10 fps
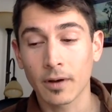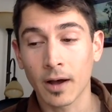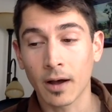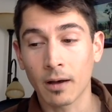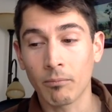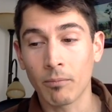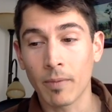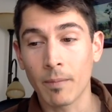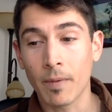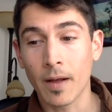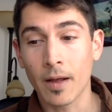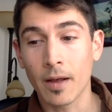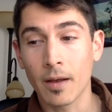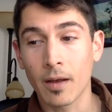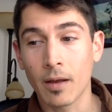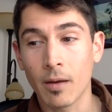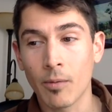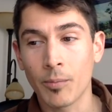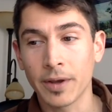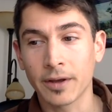um,
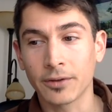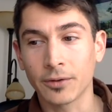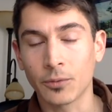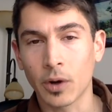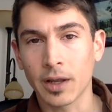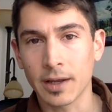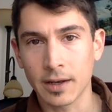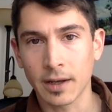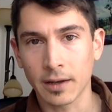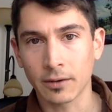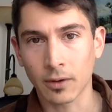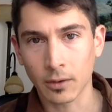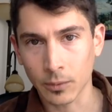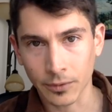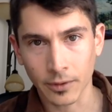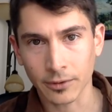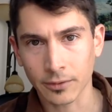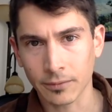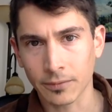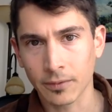because of what he did along with the rest
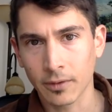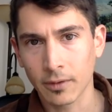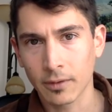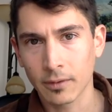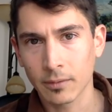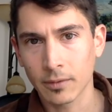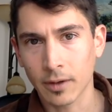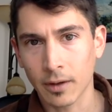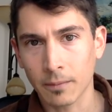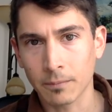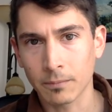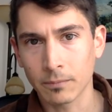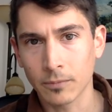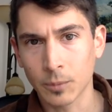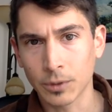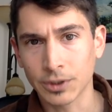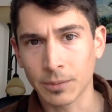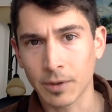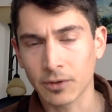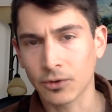of um, the Bush
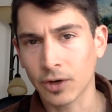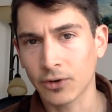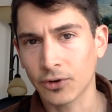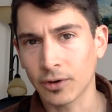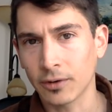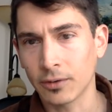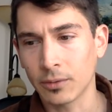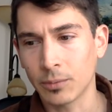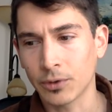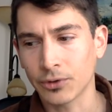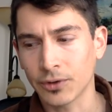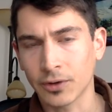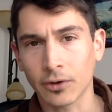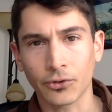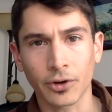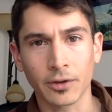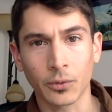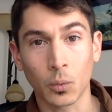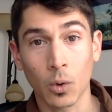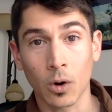administration to push this country
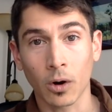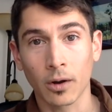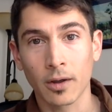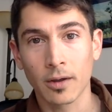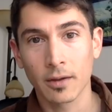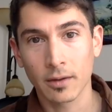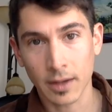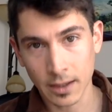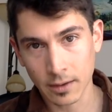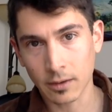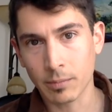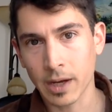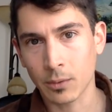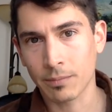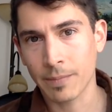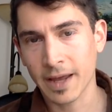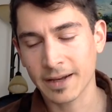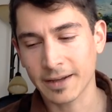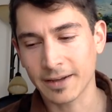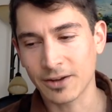into war. In the debate with
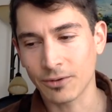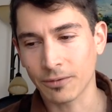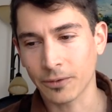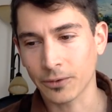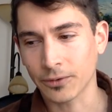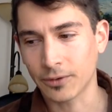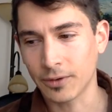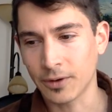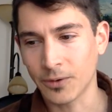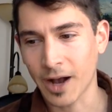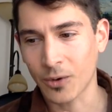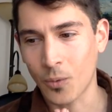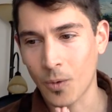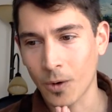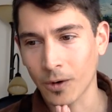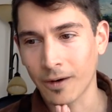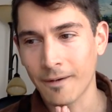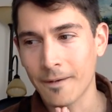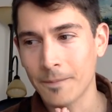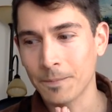Bannon, he refers to the Iraq War
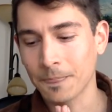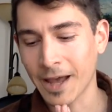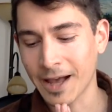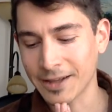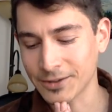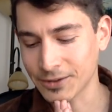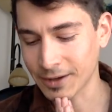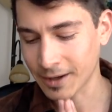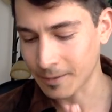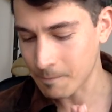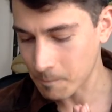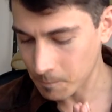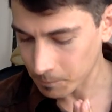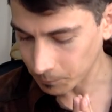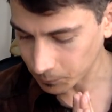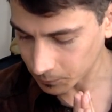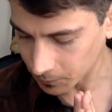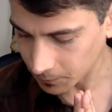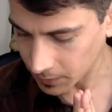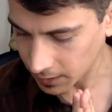as, um,
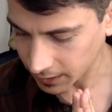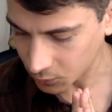I